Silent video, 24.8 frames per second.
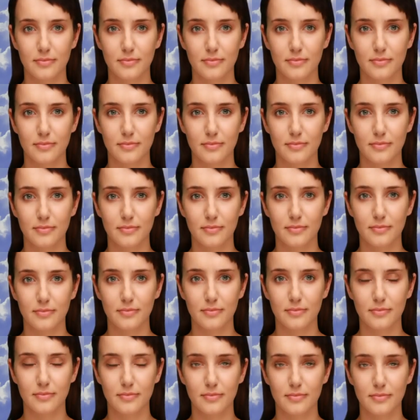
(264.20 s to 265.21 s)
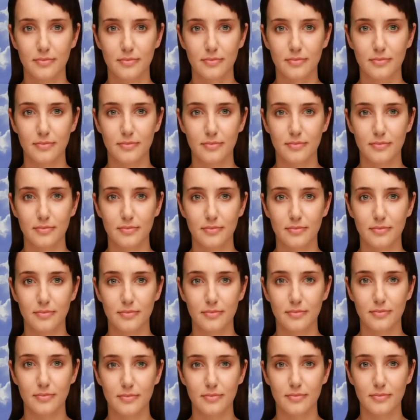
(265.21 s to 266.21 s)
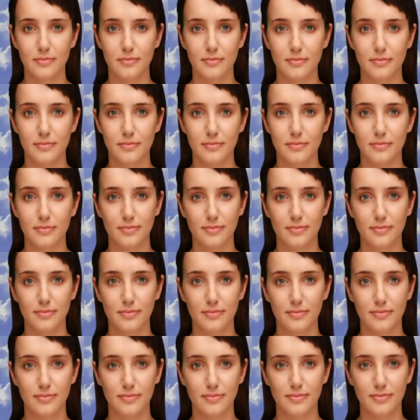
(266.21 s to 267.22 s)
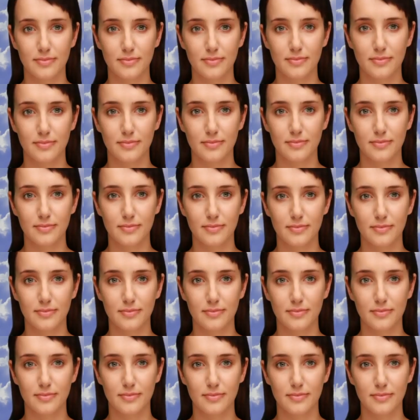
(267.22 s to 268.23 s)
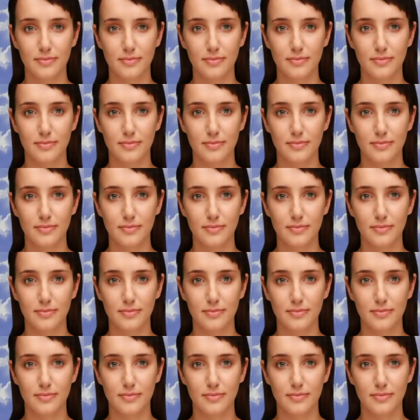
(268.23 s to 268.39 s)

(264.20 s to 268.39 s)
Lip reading: [no speech]